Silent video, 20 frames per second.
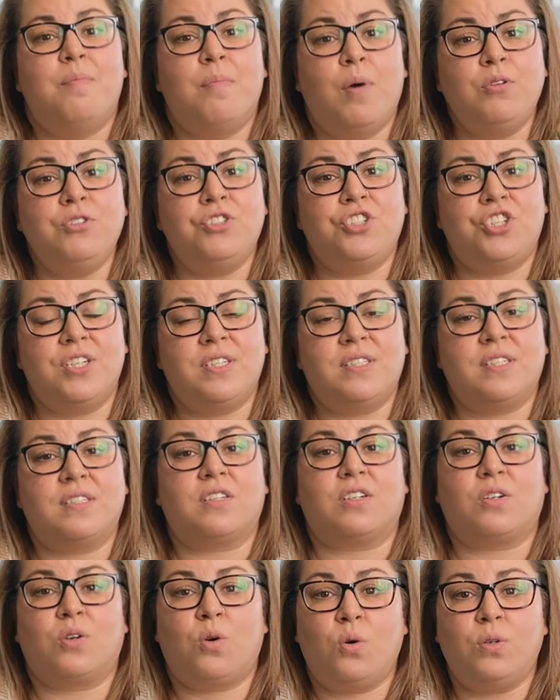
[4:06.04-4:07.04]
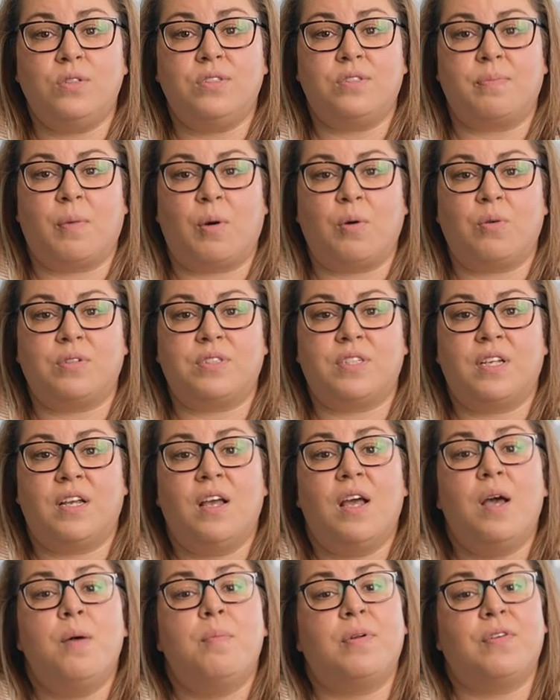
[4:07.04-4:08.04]
Most cheeses are cold smoked,
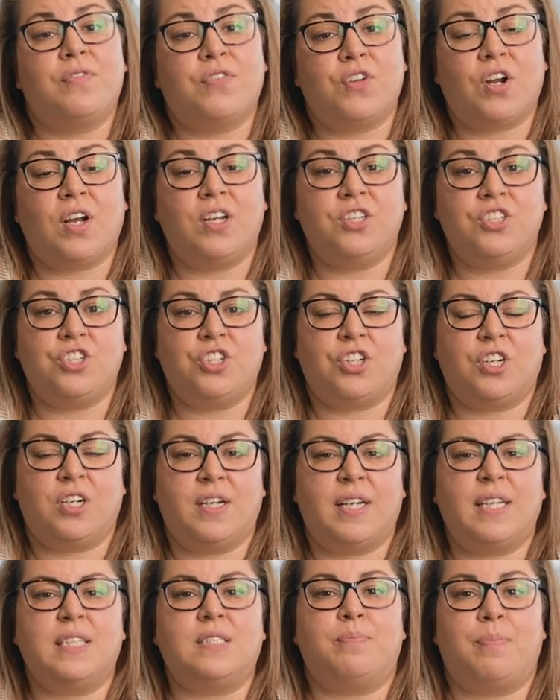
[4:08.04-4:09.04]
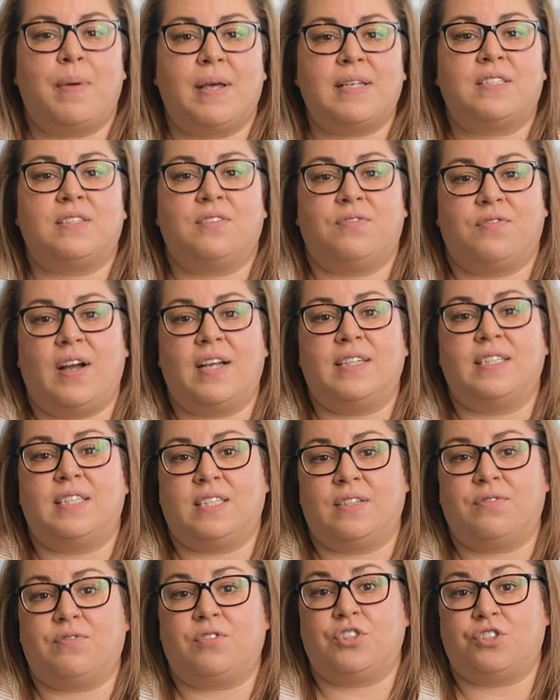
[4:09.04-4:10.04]
but if you're unsure, it's best to find a
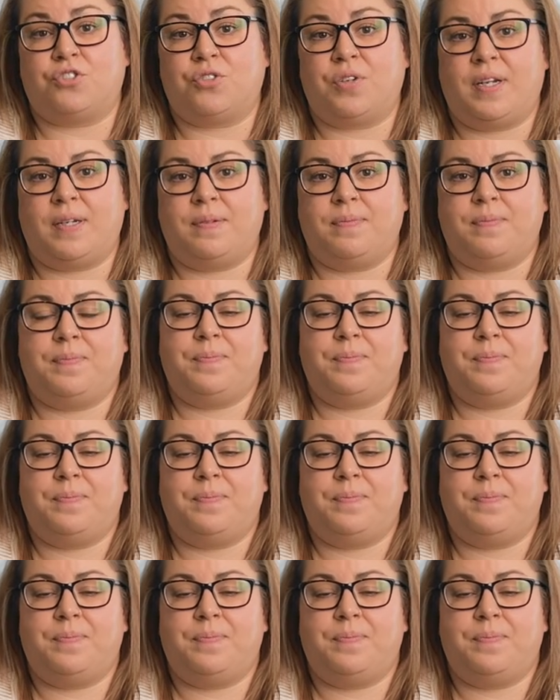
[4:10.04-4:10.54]
different treat.